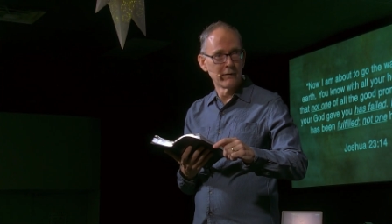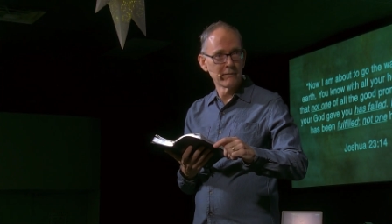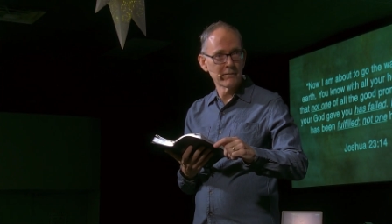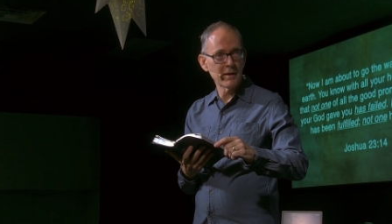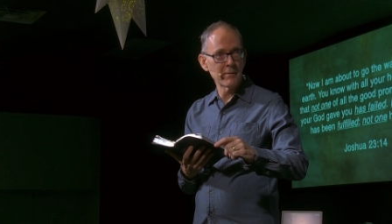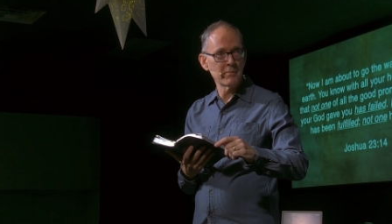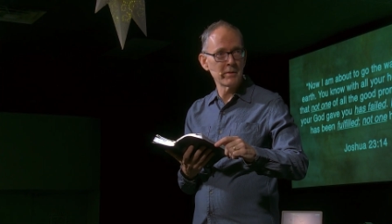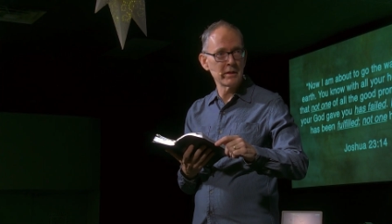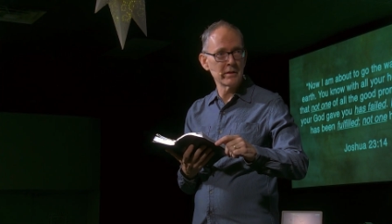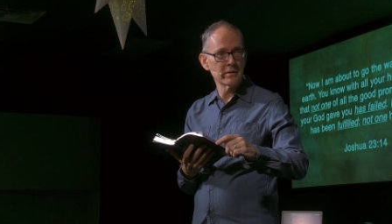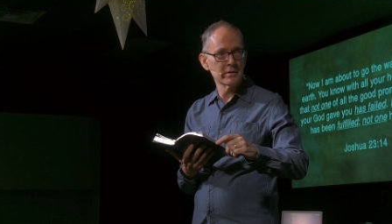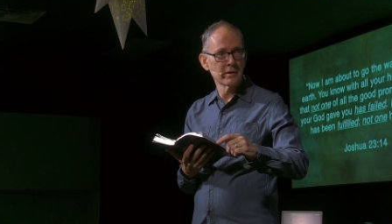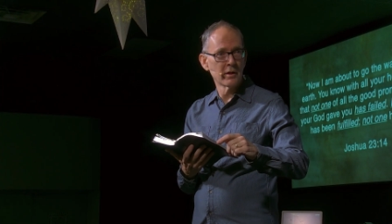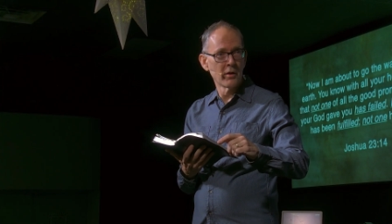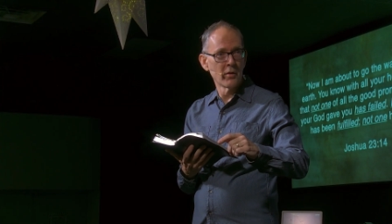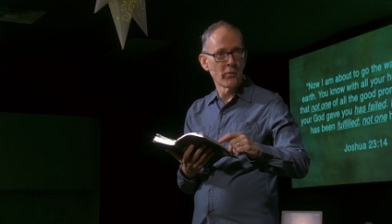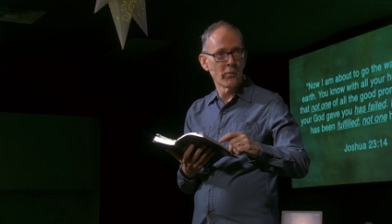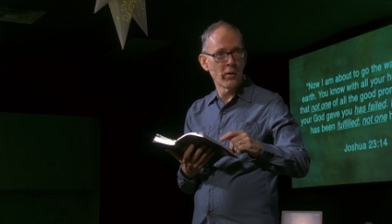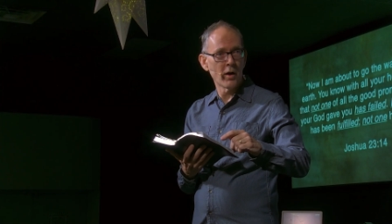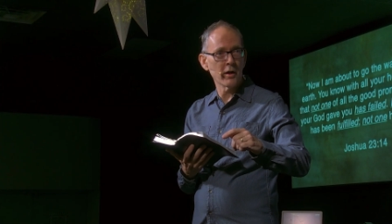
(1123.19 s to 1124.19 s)
That means
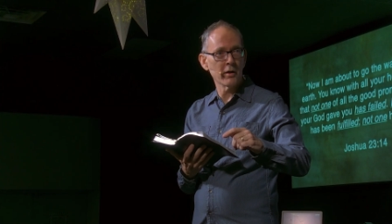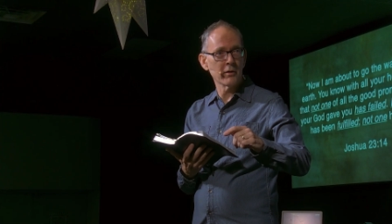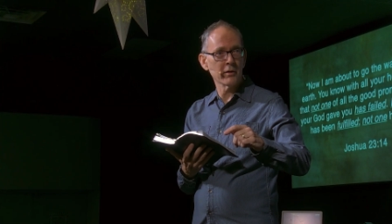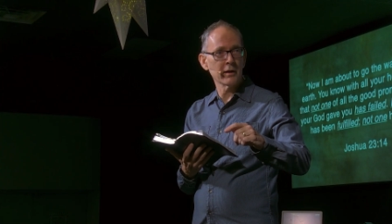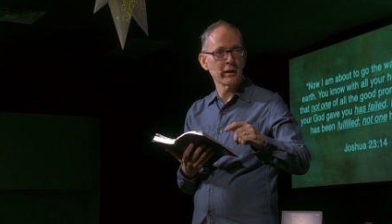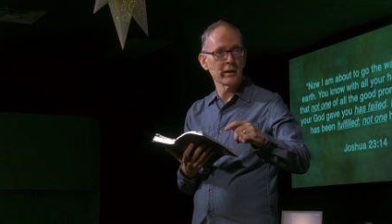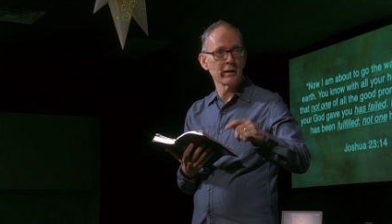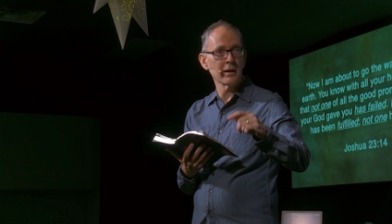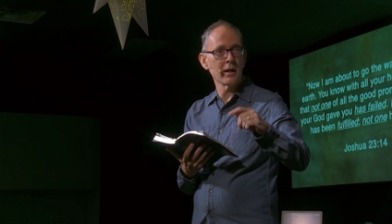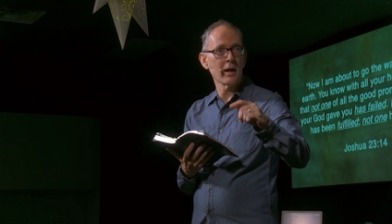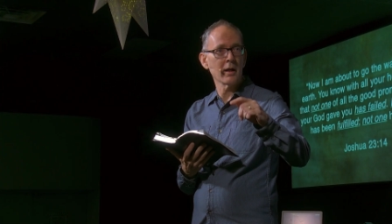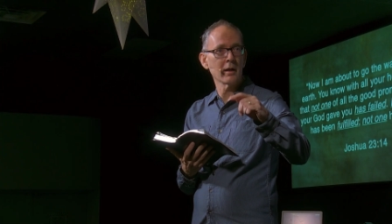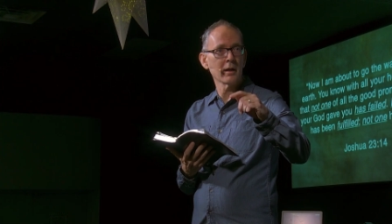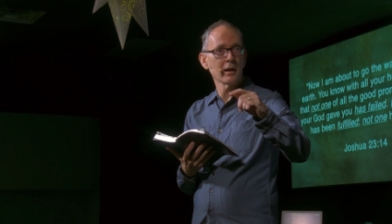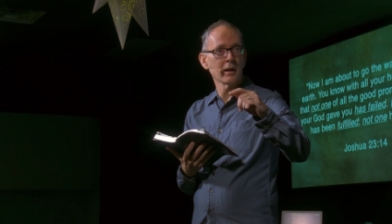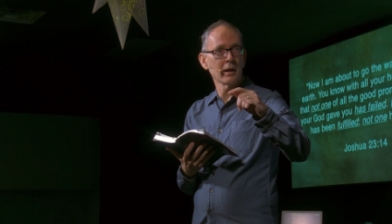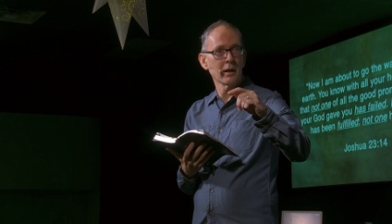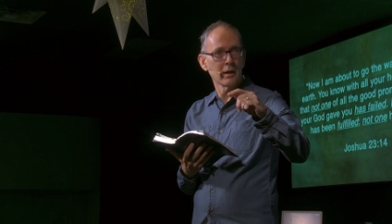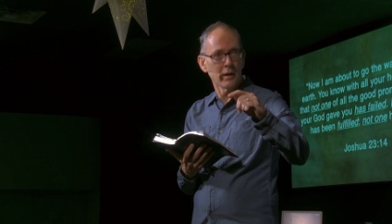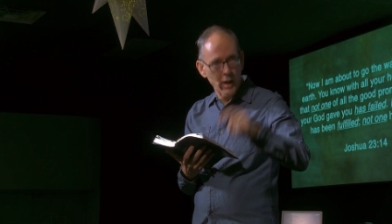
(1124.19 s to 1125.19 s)
water cannot
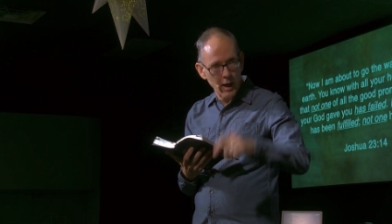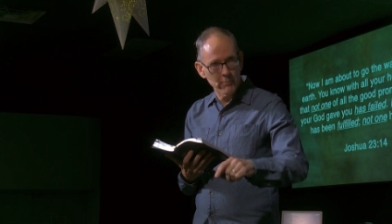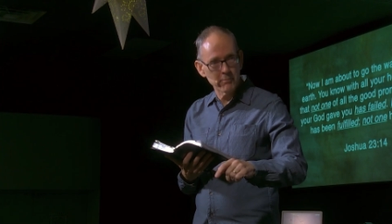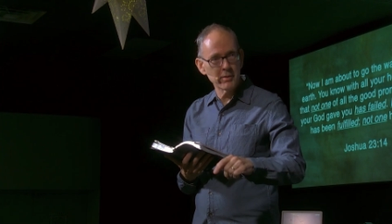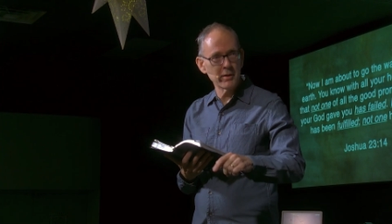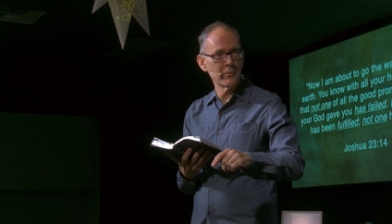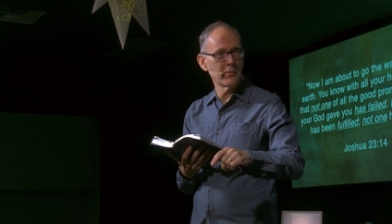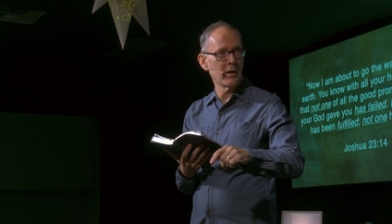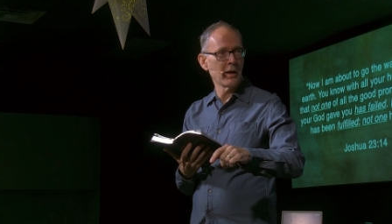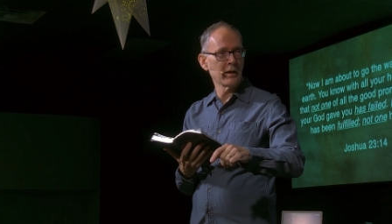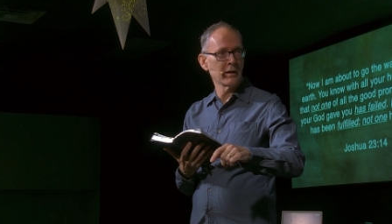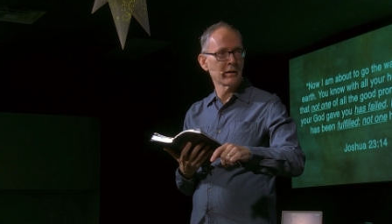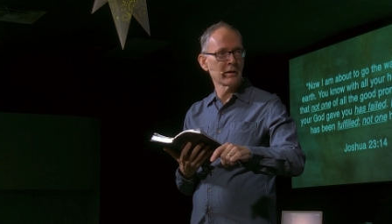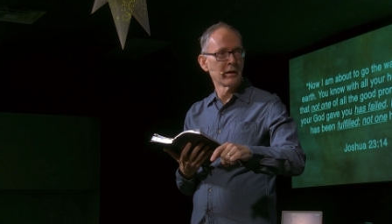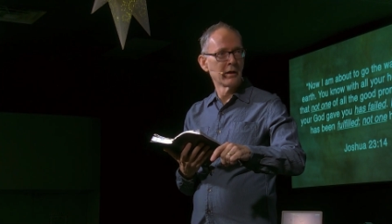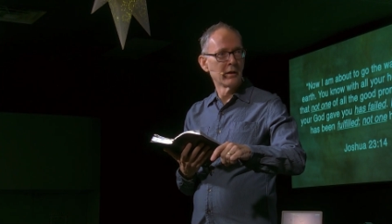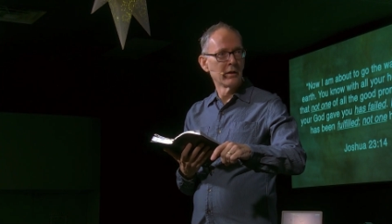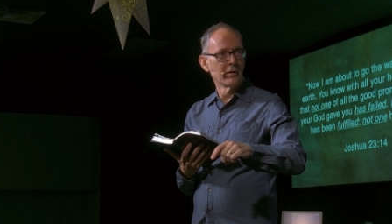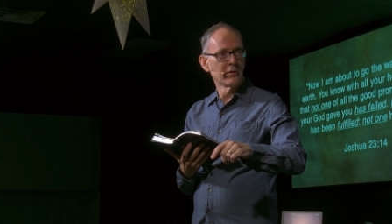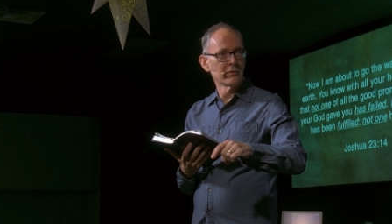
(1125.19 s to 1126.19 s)
not be wet.
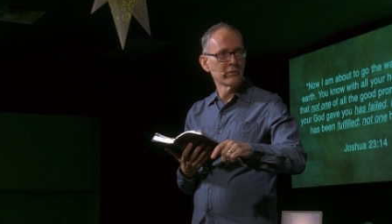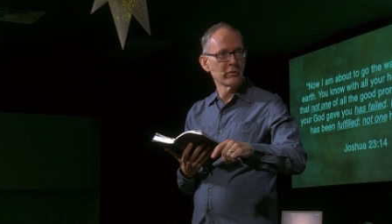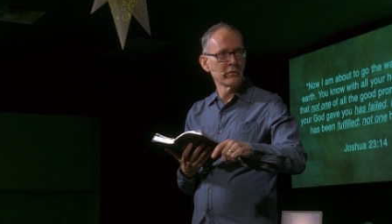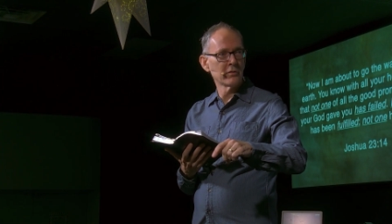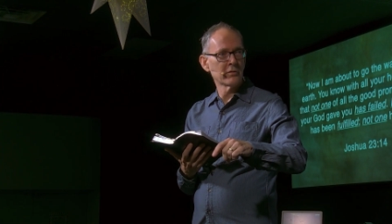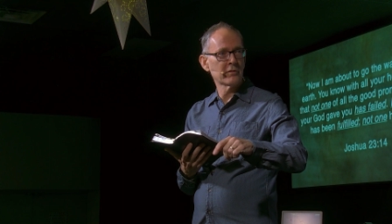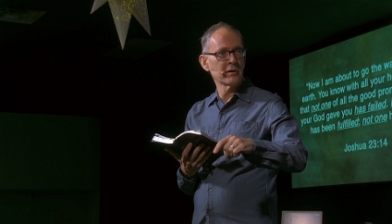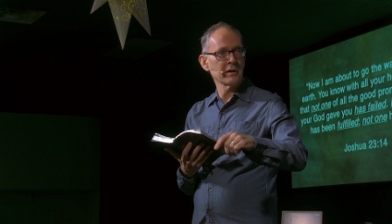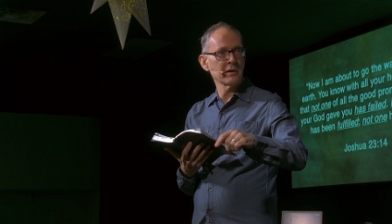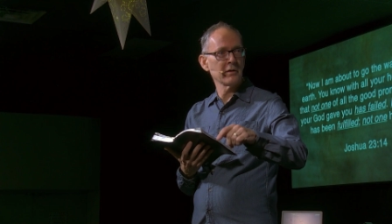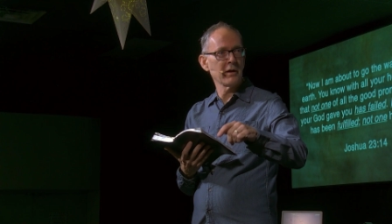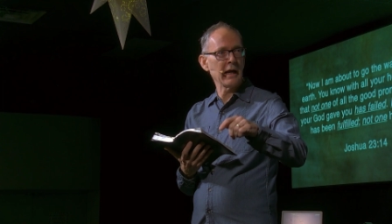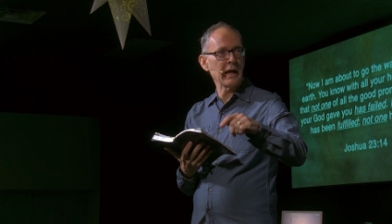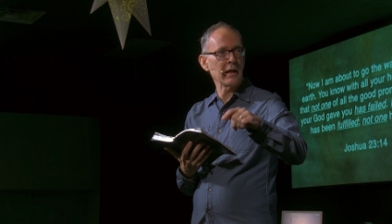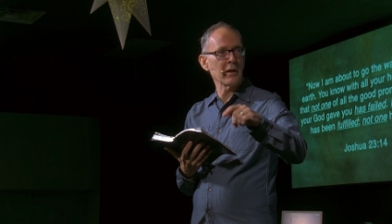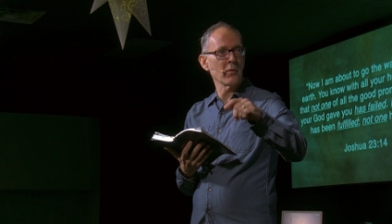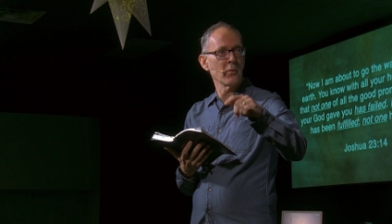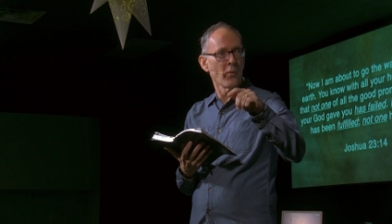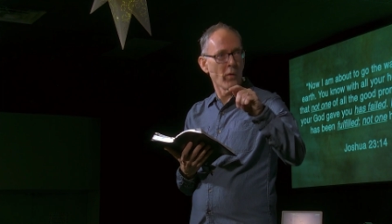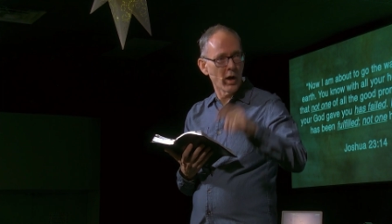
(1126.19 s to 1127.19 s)
So you stick your
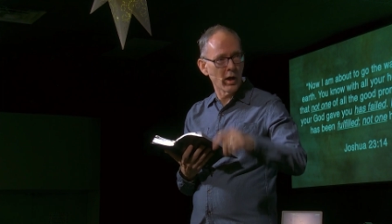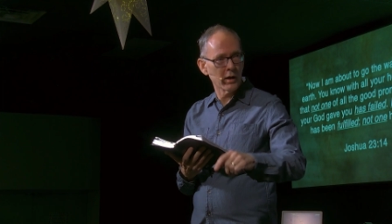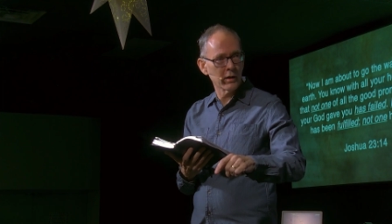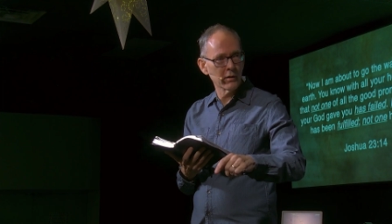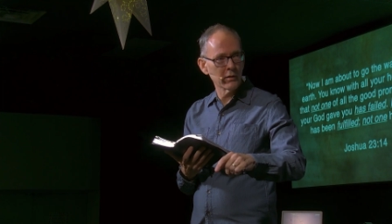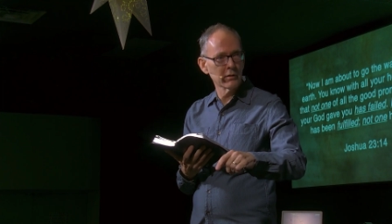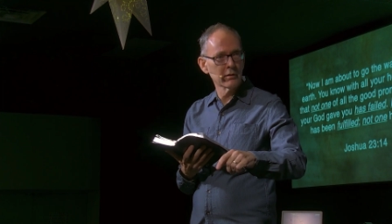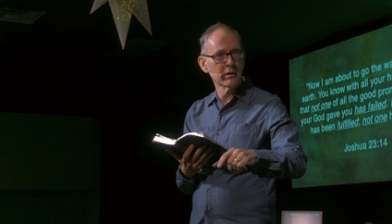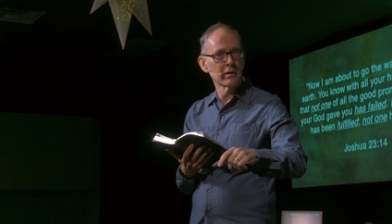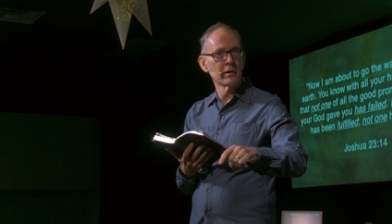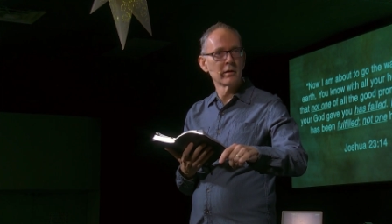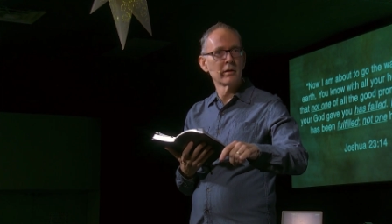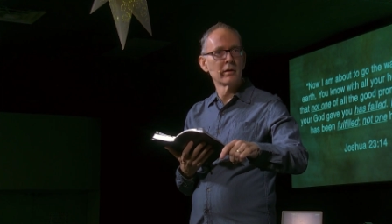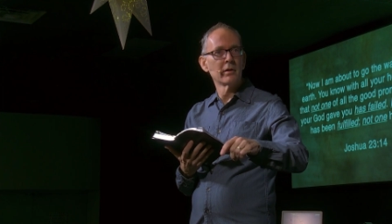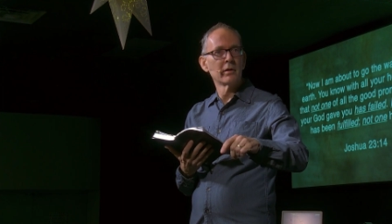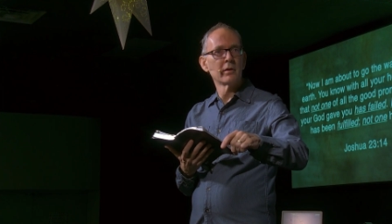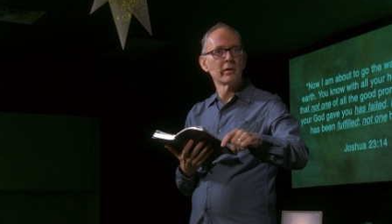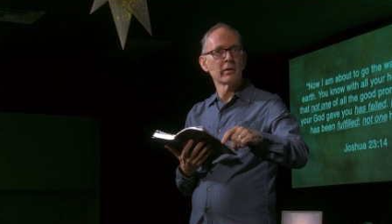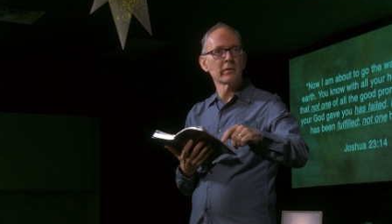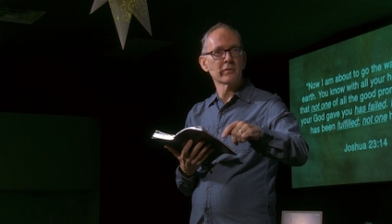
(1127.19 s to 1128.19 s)
hand in water,
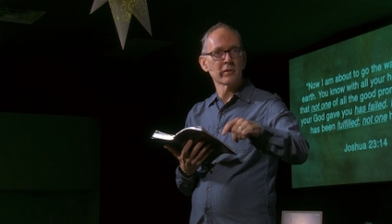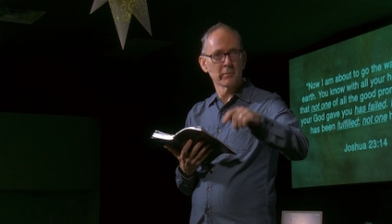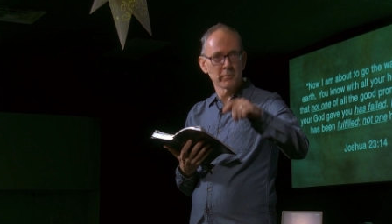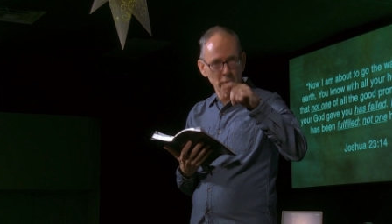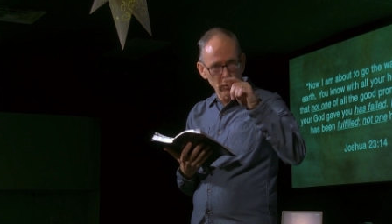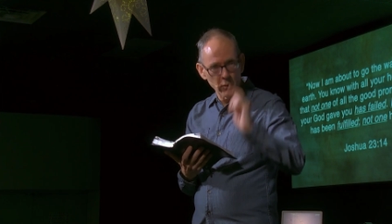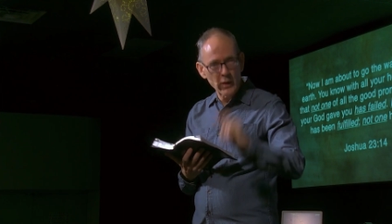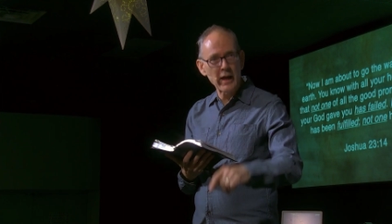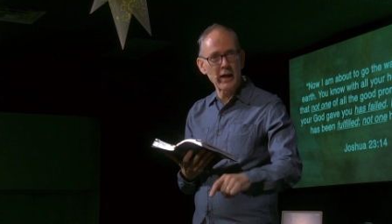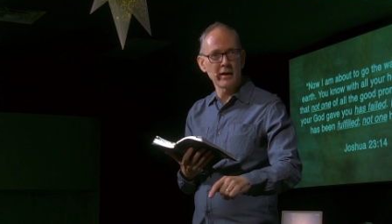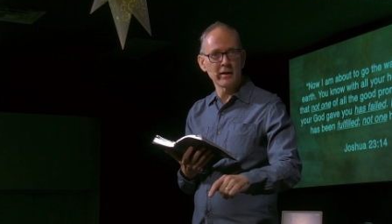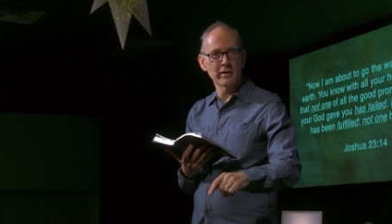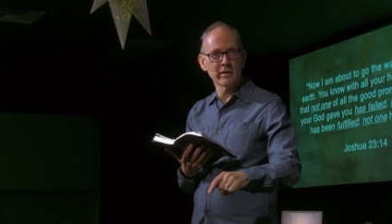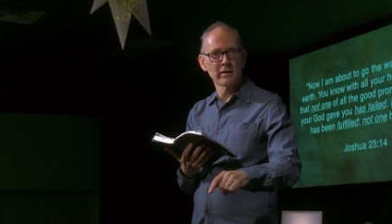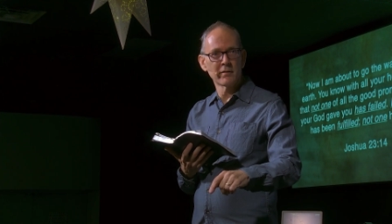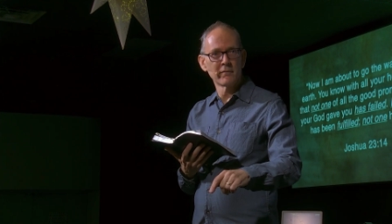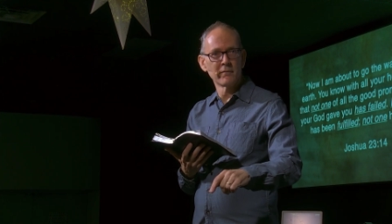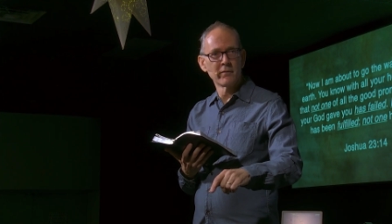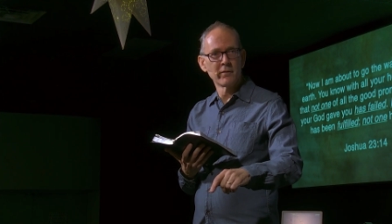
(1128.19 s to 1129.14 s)
it's going to be wet.